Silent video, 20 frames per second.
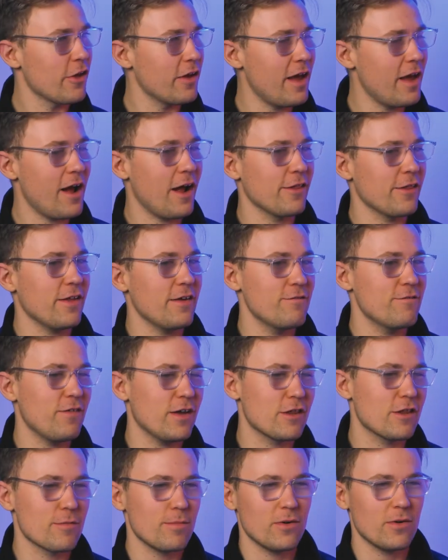so yeah, I think
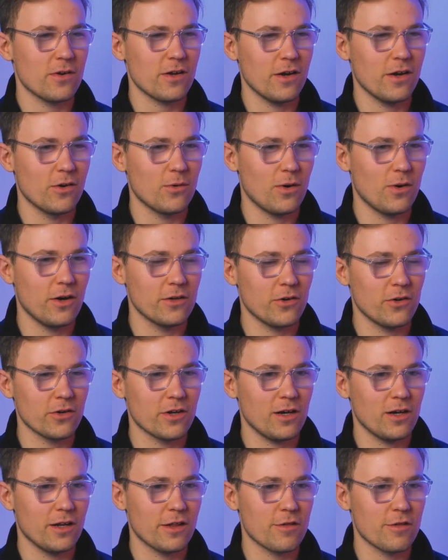Facebook acquired
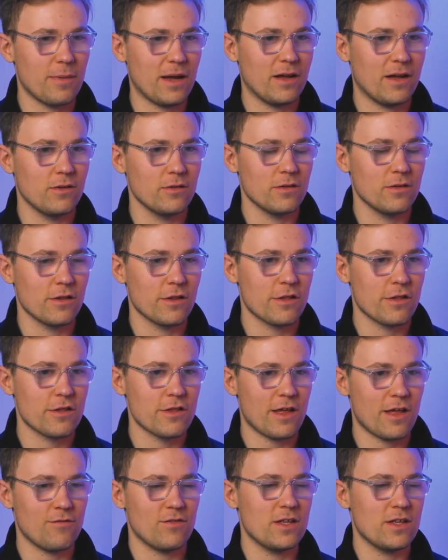Oculus about
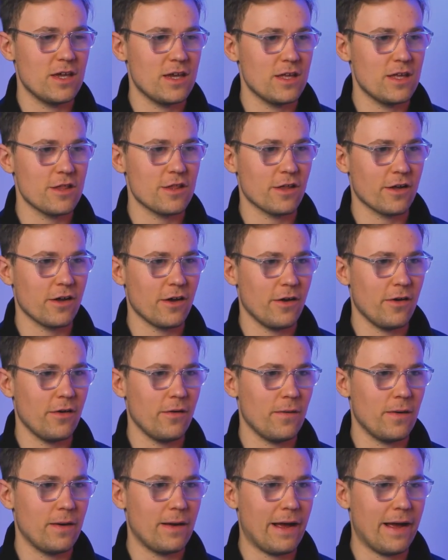seven years
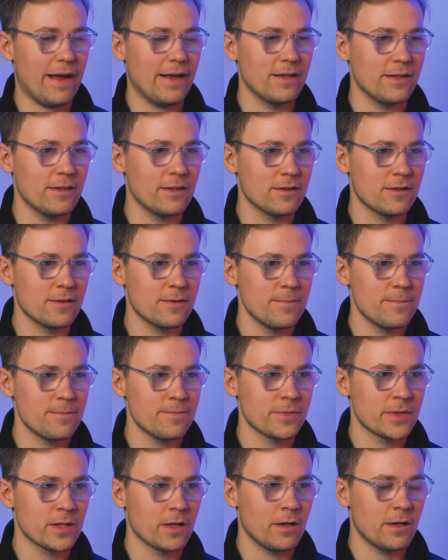ago, and
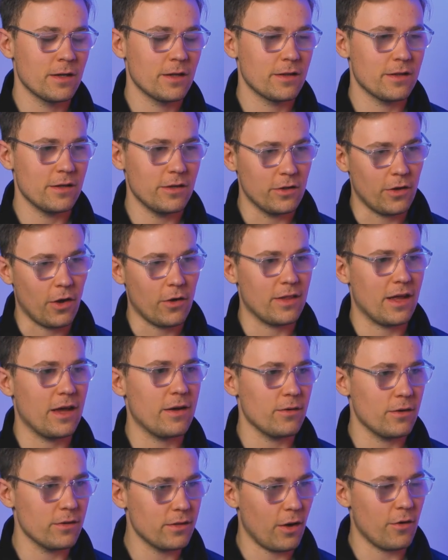you know
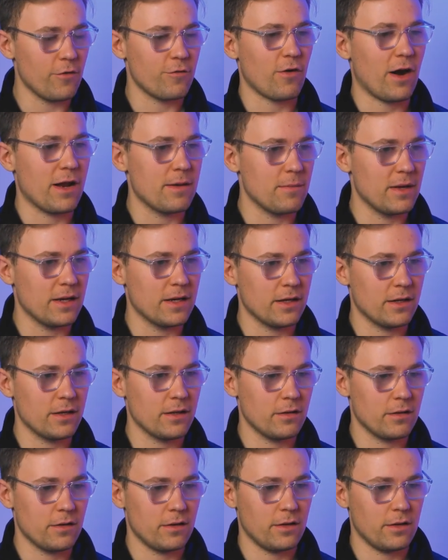they they were framing